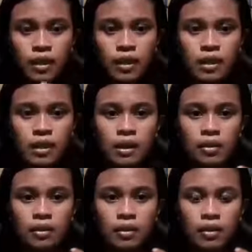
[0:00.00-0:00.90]

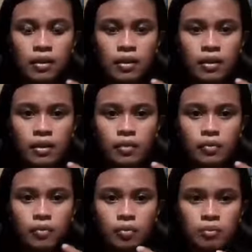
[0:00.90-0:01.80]

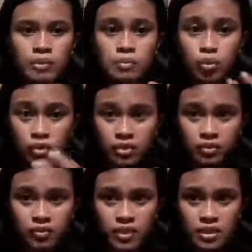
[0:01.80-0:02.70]
from the
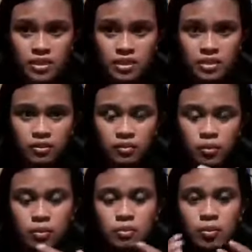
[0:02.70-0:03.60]
motivation, from
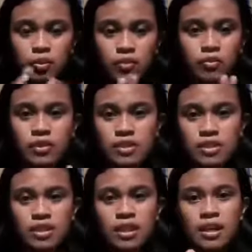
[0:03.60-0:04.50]
the motivator,
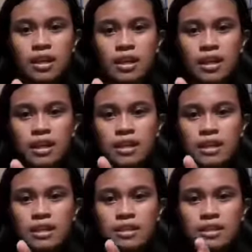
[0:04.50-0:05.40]

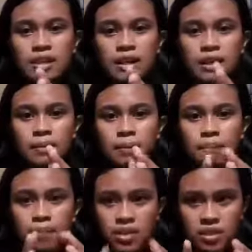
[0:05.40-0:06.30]
is a
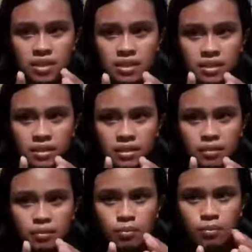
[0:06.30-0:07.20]

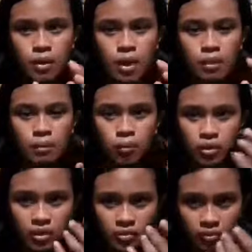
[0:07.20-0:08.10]
person
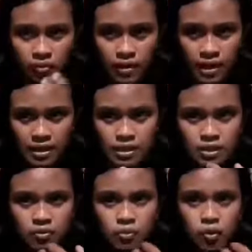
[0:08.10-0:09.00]
motivates
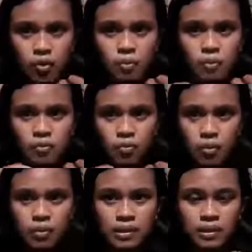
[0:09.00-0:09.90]
for
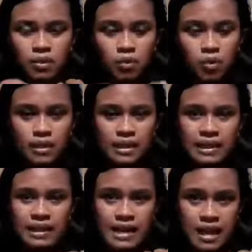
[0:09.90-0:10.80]
performing the work he
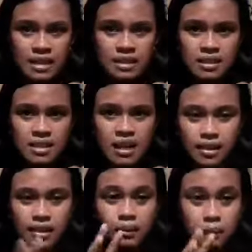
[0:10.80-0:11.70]
does.
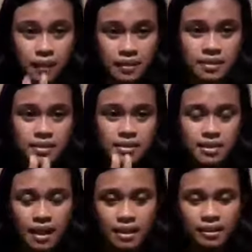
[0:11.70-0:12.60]
It means that